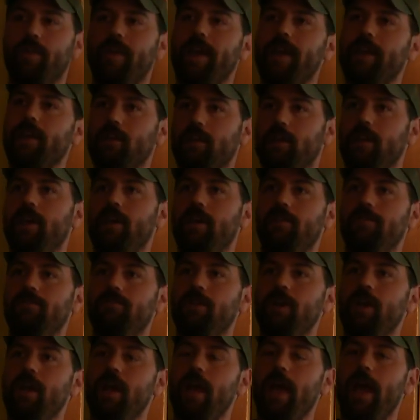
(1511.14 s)
where they can live.
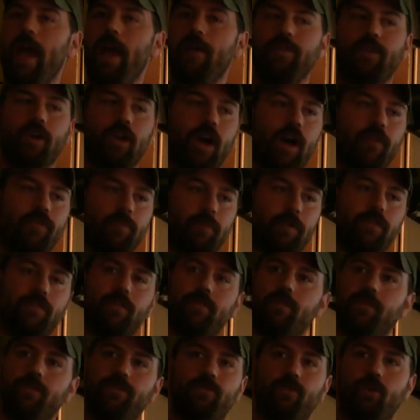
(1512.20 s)
And the governments
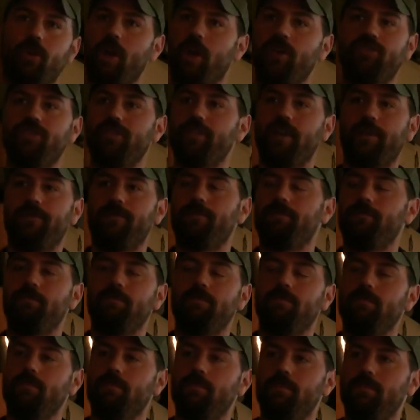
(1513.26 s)
of those four countries have
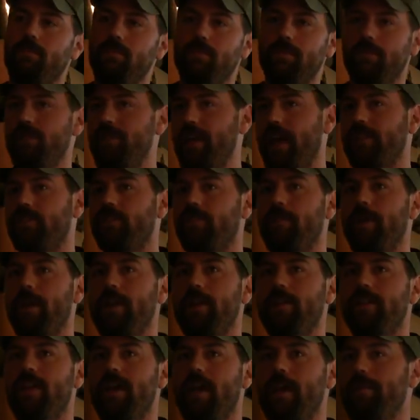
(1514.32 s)

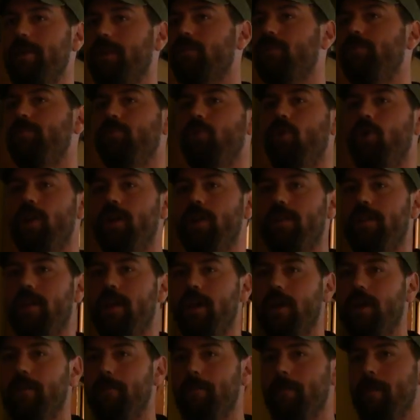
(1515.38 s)
decimated them, exploited
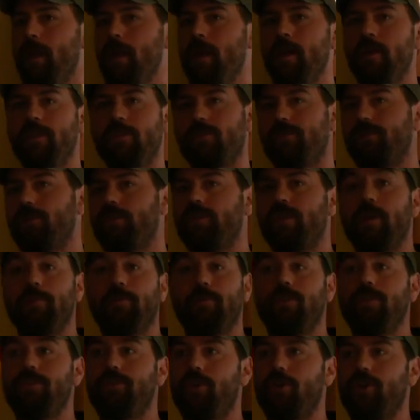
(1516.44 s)
them. So, for
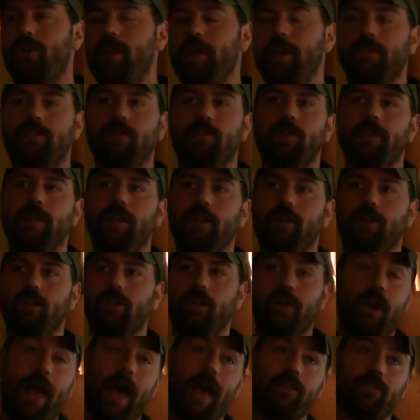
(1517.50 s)
example, in Turkey, it's
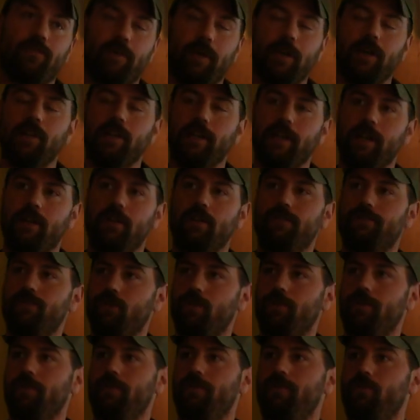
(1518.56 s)
illegal, or it has been illegal
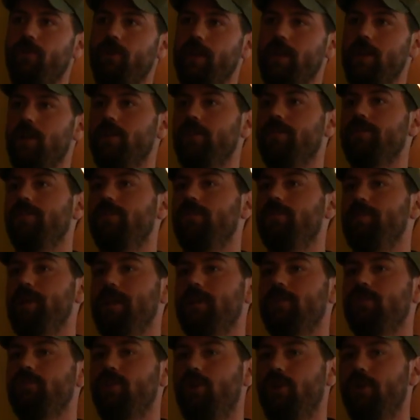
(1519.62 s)
for over 40 years to
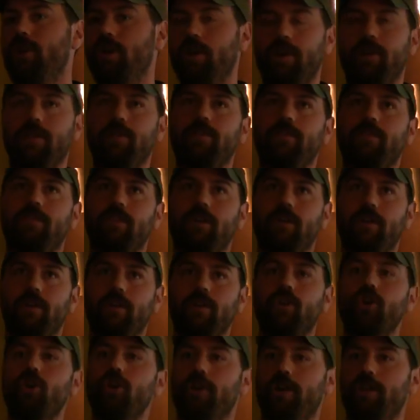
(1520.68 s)
speak Tur- or to
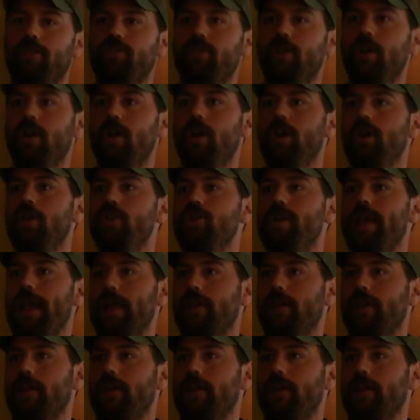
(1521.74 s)
Kurdish. Kurdish. You